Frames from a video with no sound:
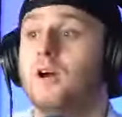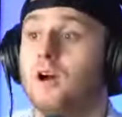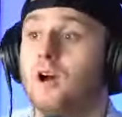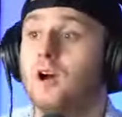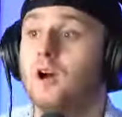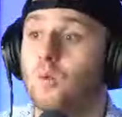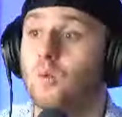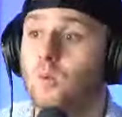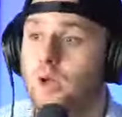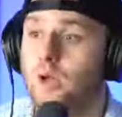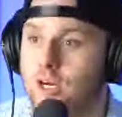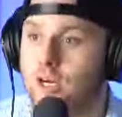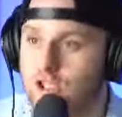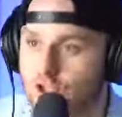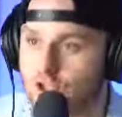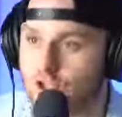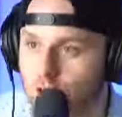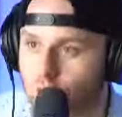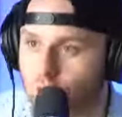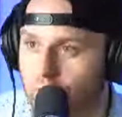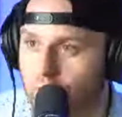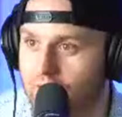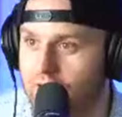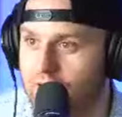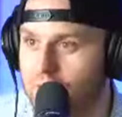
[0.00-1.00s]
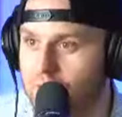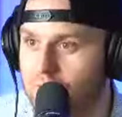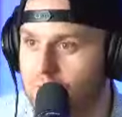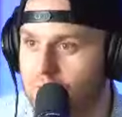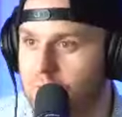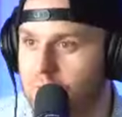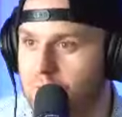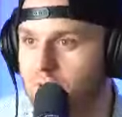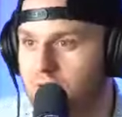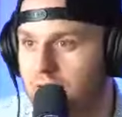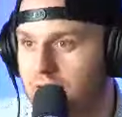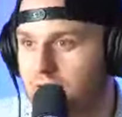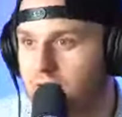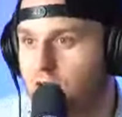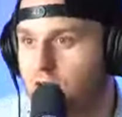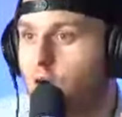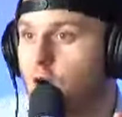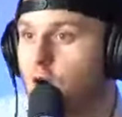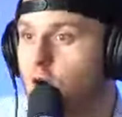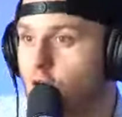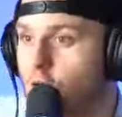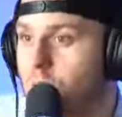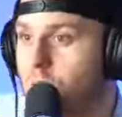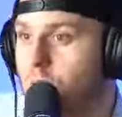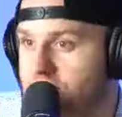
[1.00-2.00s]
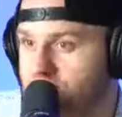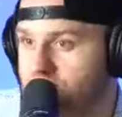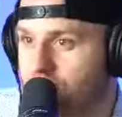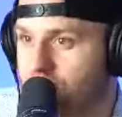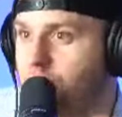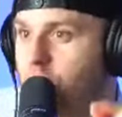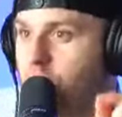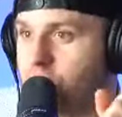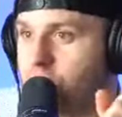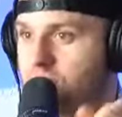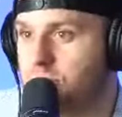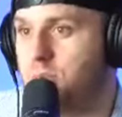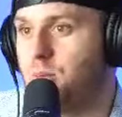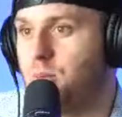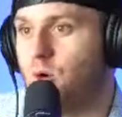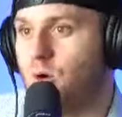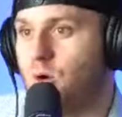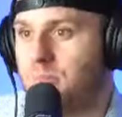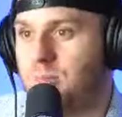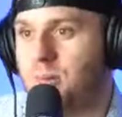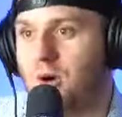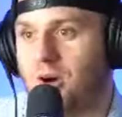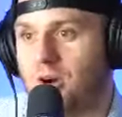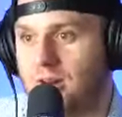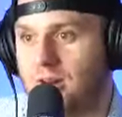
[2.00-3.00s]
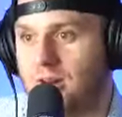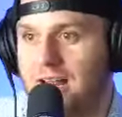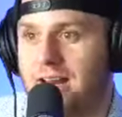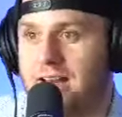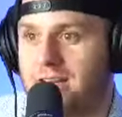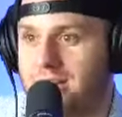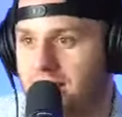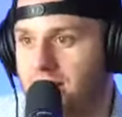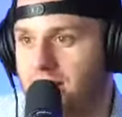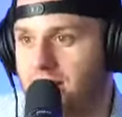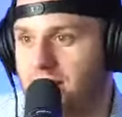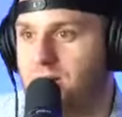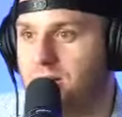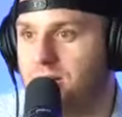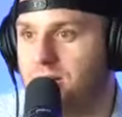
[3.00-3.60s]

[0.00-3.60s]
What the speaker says: We are training people that the home is the most important part of that deal.